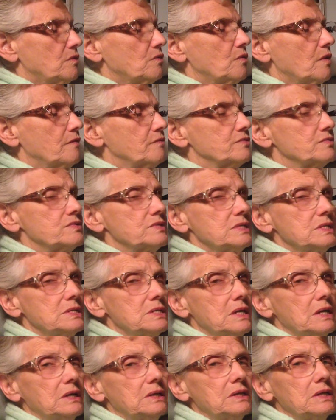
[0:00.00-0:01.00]
you ever see
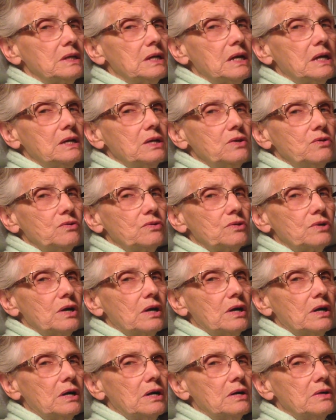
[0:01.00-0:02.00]
dandelion in your
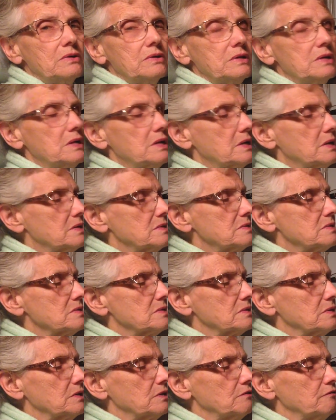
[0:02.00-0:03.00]
yard and it has
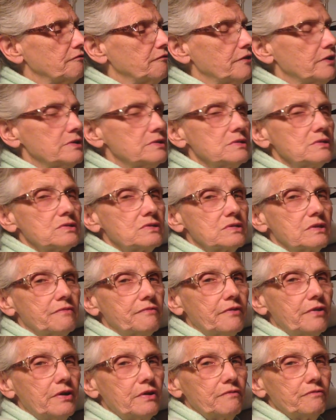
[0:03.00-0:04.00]
this little fuzzy
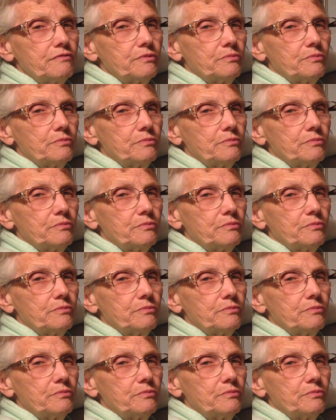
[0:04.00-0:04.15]
stuff on it?